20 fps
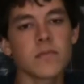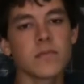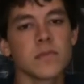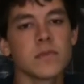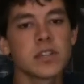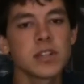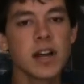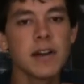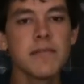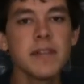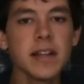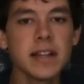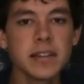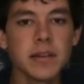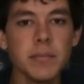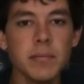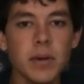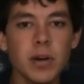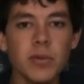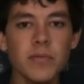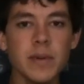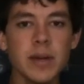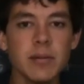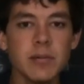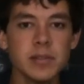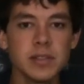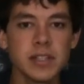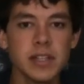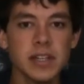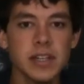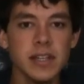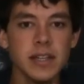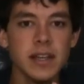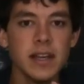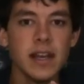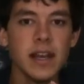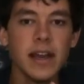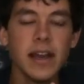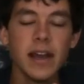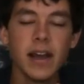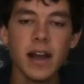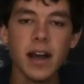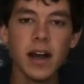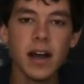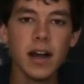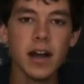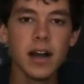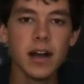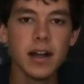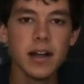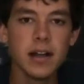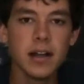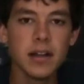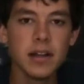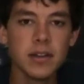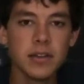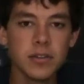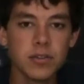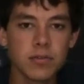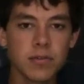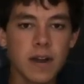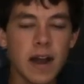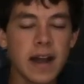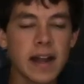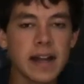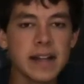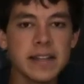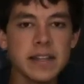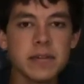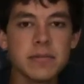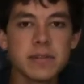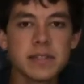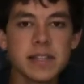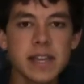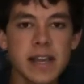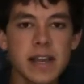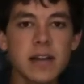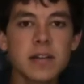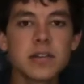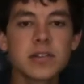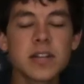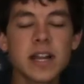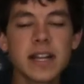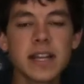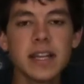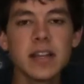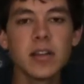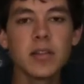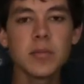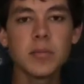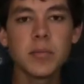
So I feel like the movement was good. The right idea was there to try to get on the